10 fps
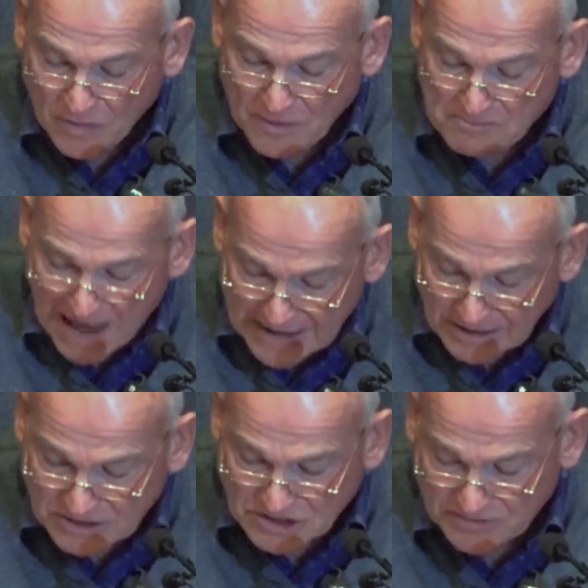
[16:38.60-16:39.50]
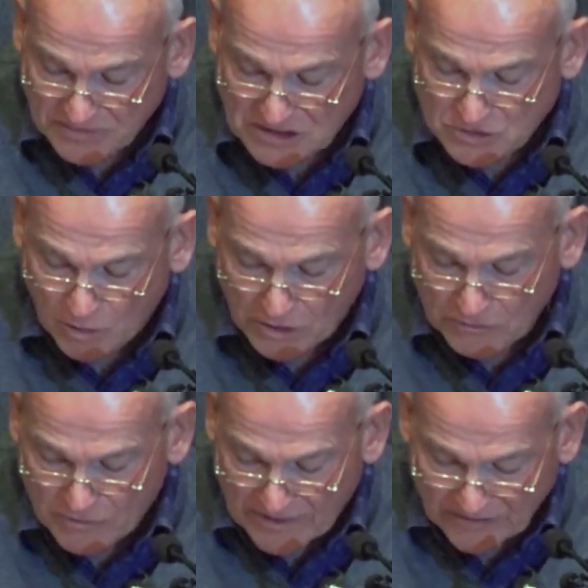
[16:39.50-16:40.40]
The banks of the
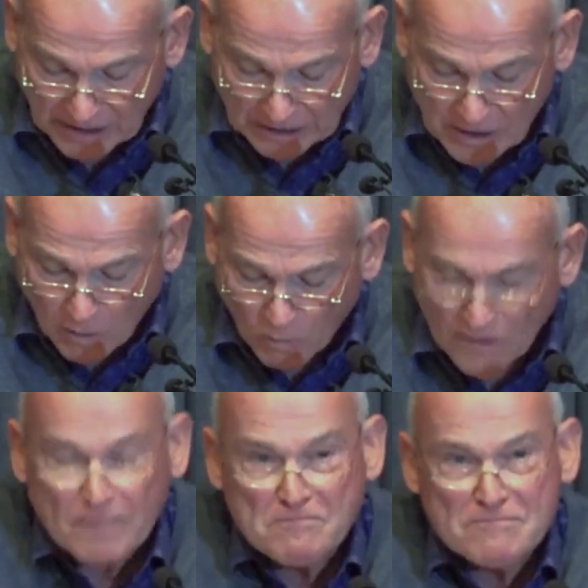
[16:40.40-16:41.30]
Swan River were a